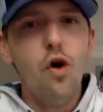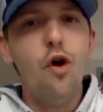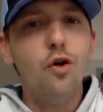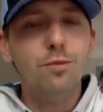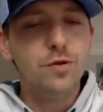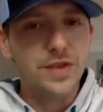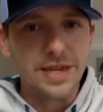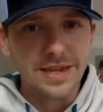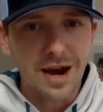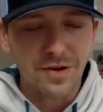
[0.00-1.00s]
almost the
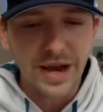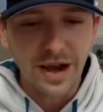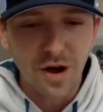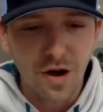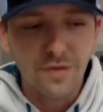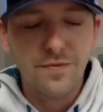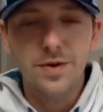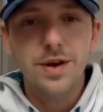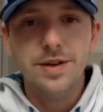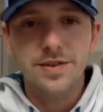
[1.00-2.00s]
entire day off.
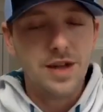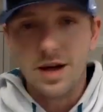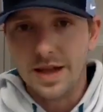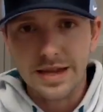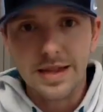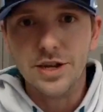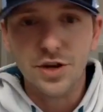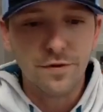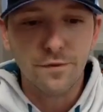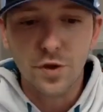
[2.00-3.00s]
It's not like they
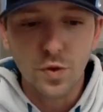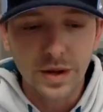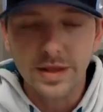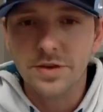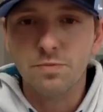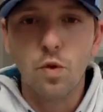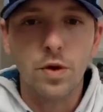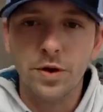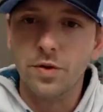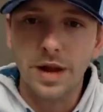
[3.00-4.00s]
just flew in this
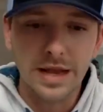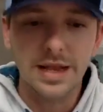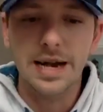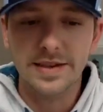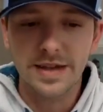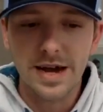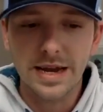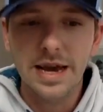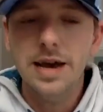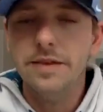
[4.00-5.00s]
morning or late last night.